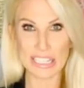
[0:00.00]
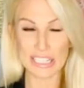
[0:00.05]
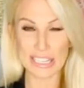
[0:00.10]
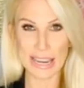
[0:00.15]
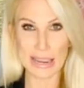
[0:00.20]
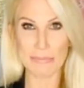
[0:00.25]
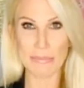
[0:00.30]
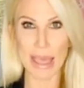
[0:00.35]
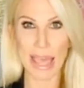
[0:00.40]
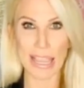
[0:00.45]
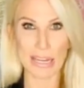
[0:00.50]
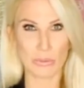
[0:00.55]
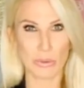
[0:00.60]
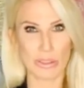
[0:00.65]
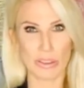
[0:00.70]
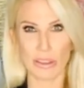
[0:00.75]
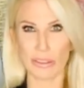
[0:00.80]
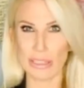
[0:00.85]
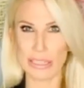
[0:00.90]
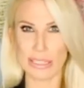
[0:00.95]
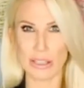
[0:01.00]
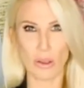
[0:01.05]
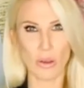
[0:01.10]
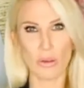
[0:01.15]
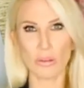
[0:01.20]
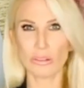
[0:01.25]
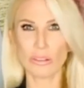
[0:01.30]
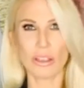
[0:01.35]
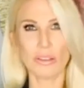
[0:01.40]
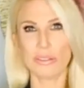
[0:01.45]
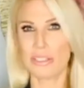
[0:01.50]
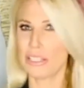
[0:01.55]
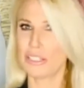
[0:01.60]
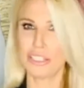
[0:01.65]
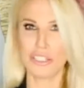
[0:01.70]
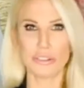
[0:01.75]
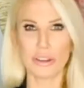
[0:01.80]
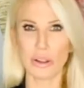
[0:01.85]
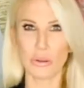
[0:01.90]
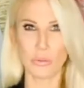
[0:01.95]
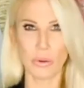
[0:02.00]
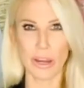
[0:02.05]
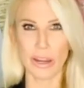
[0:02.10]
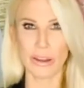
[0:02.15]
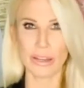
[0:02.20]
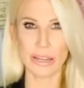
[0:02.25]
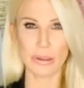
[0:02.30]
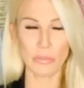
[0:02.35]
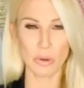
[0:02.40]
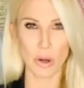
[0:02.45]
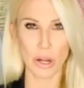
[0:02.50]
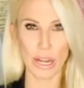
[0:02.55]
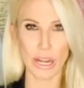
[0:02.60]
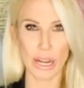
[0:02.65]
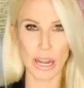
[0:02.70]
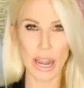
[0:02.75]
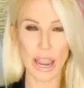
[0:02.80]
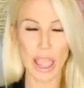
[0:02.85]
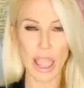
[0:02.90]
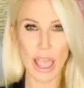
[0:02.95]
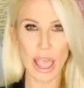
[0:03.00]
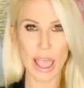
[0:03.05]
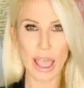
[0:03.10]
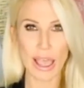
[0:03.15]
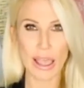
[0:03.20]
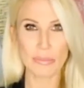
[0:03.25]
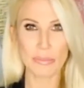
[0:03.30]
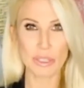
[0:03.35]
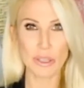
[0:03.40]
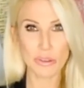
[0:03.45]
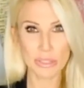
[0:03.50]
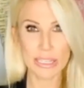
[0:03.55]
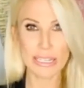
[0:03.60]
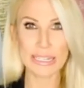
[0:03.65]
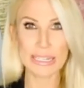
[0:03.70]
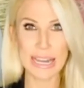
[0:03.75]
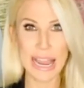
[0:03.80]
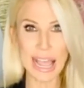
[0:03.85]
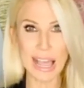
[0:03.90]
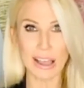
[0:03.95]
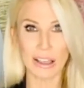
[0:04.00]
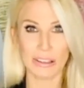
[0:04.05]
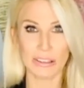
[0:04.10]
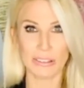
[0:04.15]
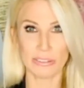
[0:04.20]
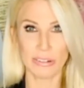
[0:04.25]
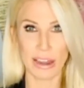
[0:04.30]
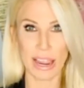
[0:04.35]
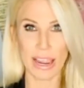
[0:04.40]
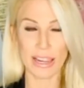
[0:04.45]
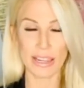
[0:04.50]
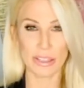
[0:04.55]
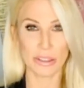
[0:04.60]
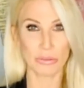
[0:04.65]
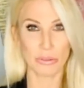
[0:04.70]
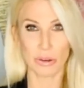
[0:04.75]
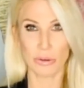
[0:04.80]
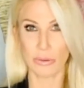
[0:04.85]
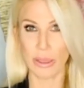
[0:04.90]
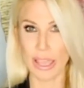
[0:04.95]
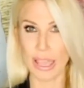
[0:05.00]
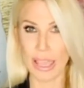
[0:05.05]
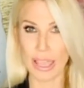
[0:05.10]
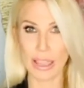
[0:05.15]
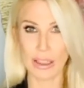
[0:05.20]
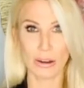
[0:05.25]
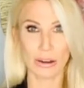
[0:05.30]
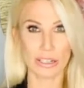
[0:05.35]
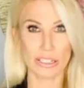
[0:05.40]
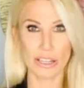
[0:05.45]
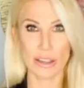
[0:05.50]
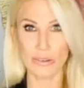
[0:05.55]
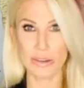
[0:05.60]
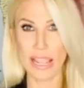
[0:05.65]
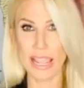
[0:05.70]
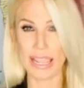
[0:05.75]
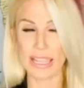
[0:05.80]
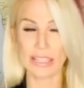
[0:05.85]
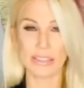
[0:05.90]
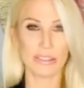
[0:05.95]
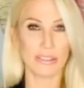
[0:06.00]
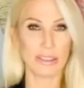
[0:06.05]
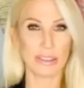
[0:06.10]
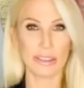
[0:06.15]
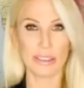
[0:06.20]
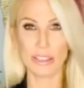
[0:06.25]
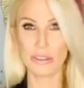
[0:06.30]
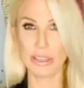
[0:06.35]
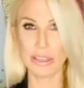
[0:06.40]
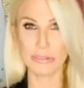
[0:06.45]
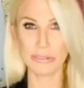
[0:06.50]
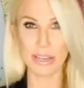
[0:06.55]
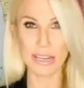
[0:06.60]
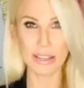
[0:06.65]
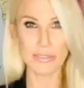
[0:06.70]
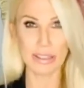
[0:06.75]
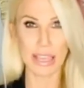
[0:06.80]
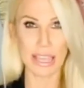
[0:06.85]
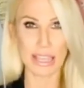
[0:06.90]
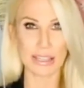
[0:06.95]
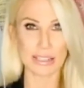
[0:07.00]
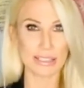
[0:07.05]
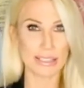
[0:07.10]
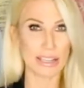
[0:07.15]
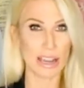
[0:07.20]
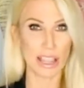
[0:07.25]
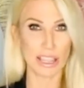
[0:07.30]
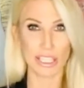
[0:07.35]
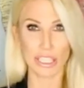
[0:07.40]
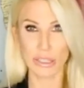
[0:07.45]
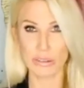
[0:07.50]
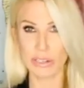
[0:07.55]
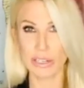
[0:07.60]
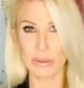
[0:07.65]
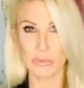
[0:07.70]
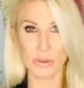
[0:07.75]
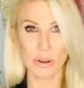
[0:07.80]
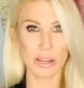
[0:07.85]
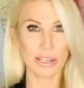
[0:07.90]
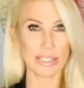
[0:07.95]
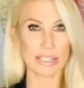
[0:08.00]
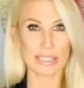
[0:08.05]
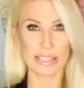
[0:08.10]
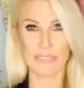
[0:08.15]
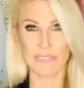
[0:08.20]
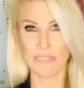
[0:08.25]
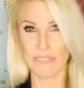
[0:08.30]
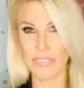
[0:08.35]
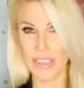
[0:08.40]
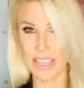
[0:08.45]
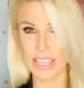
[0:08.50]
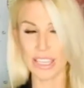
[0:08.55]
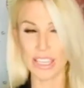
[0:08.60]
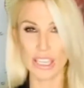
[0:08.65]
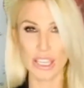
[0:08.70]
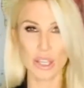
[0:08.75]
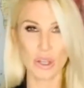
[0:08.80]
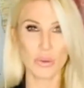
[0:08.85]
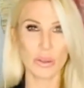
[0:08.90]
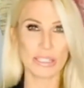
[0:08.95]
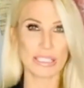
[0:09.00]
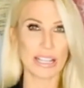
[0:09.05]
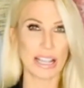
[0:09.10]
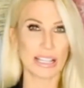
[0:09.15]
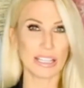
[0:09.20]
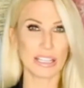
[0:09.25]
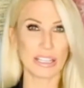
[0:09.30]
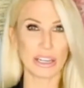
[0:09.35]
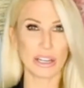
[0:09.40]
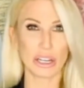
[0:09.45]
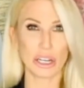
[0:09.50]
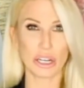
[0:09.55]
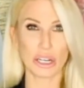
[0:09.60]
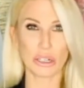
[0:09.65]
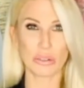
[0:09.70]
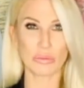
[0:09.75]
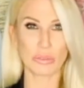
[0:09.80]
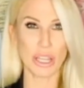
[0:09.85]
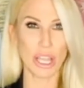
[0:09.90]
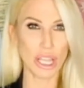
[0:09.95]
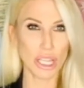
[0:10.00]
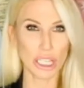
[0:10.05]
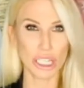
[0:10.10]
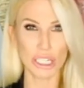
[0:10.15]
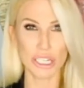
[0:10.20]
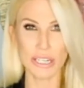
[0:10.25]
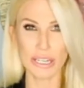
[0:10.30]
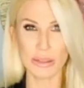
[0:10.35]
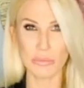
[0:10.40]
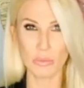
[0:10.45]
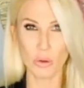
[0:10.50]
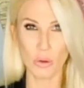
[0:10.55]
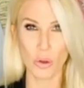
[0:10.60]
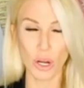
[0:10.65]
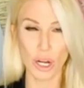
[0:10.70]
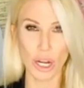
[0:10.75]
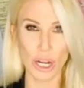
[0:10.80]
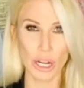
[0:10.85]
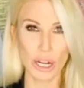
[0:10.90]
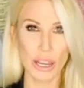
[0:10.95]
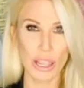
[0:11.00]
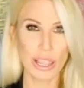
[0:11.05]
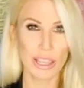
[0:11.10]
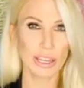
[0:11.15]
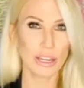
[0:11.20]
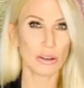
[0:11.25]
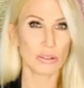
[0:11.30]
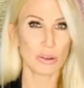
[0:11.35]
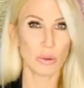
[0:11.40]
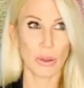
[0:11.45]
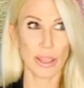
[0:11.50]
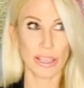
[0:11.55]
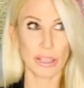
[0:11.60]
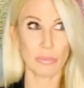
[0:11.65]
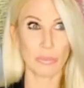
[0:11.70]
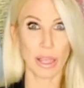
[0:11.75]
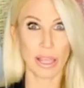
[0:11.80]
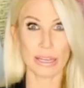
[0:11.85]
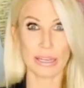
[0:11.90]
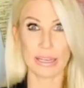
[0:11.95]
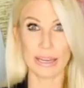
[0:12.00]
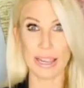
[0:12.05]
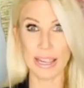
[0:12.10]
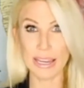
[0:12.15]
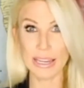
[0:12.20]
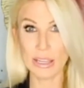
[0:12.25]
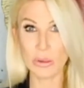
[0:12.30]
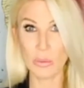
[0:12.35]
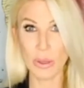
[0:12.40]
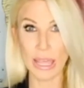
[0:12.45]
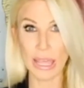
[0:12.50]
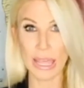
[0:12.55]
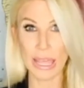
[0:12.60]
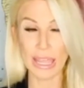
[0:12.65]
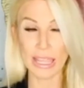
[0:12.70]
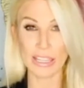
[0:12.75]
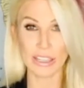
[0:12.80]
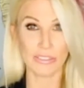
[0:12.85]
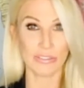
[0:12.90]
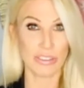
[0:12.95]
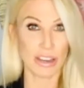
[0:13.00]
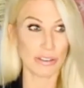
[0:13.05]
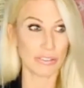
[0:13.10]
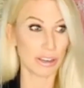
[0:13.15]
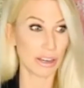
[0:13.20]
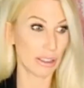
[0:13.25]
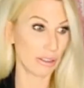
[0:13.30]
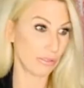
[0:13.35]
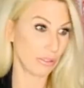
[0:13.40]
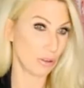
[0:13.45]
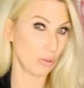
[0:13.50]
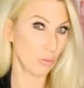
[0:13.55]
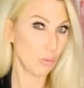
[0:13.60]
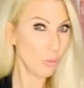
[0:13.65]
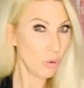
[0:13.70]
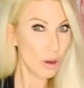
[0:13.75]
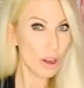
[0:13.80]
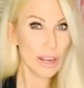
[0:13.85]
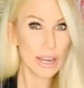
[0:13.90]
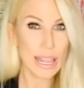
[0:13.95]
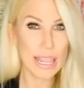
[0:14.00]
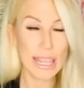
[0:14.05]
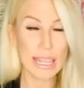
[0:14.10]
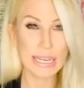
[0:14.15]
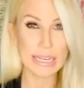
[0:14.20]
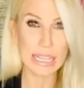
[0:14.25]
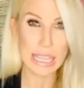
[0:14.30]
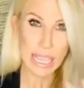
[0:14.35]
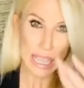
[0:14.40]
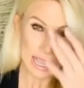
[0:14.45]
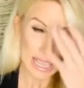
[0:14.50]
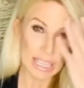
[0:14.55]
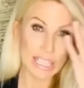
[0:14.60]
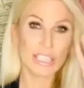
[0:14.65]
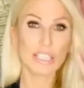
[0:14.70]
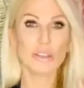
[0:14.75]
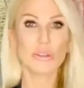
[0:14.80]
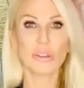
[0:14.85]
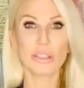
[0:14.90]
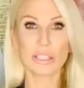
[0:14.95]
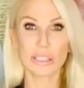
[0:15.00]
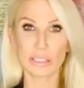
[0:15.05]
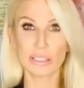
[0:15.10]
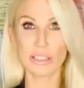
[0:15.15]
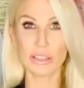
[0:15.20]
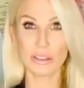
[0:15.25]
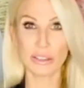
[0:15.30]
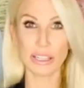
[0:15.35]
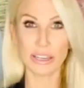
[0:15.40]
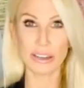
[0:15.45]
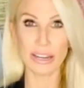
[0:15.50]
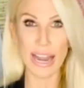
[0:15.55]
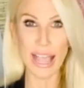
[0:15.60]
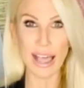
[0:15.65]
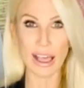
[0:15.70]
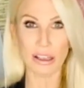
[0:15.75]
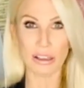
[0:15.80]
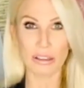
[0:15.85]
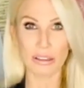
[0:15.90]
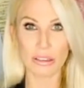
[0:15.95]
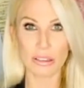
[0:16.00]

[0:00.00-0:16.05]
jam-packed with all these old clothes that you don't wear anymore, you clean it out, right? You throw away or donate, you get rid of it. It's not you anymore, it doesn't fit you, it's not your color anymore, you don't know why you bought it anyway, you've never even worn it. You clear it out.